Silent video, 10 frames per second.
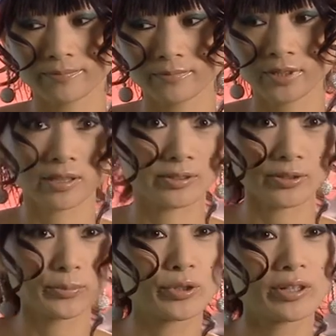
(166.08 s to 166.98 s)
the
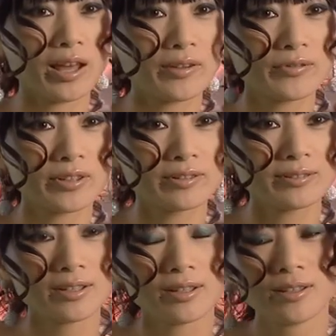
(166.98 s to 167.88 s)
contemporary life
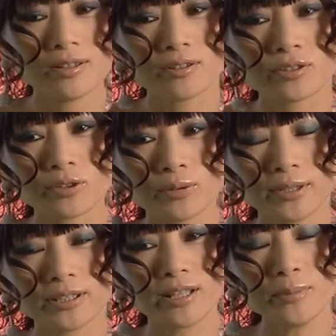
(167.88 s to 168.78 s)
here. So,
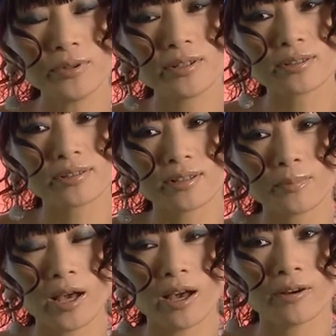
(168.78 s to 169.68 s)
but the dumplings is
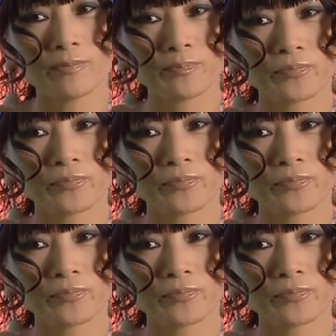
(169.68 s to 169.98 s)
somehow,